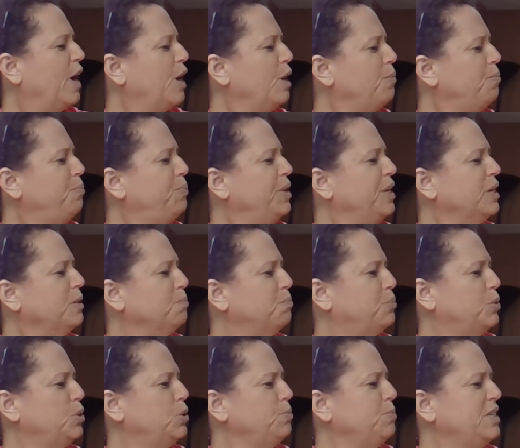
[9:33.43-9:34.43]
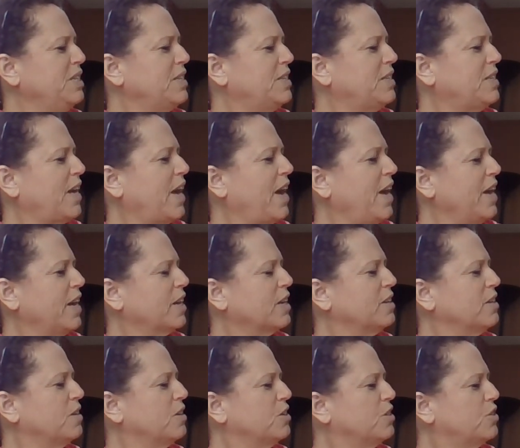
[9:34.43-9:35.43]
A big booming
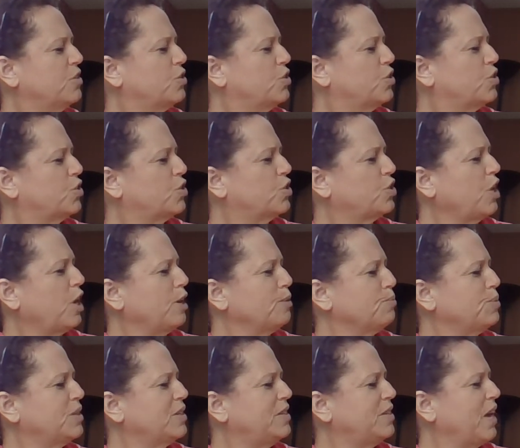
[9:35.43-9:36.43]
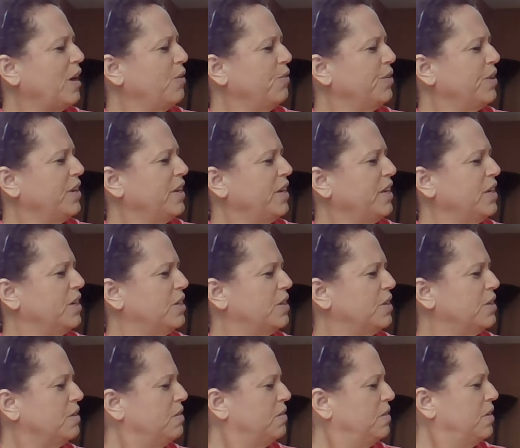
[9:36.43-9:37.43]
tank stomps down the
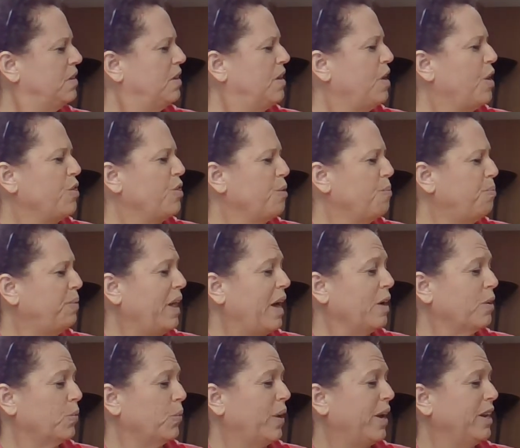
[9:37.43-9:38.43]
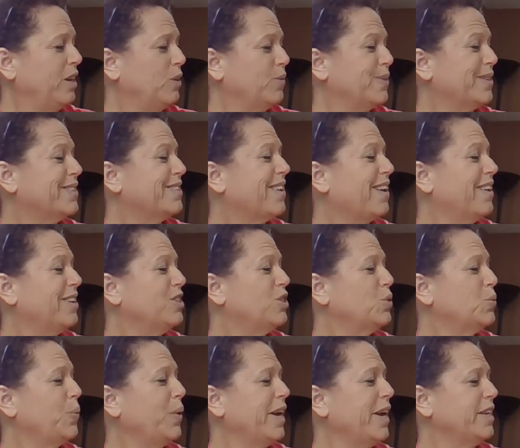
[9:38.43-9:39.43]
hill. The black rhino is on
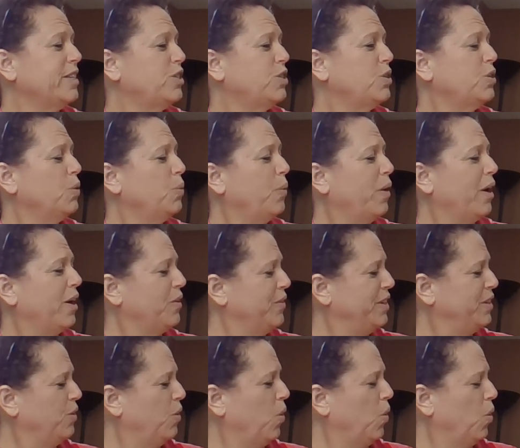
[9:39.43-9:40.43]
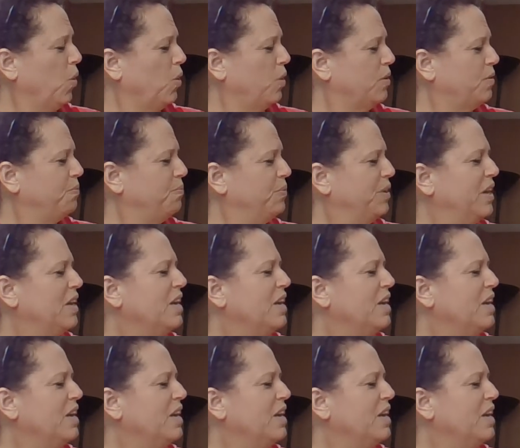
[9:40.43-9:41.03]
its way to the watering hole.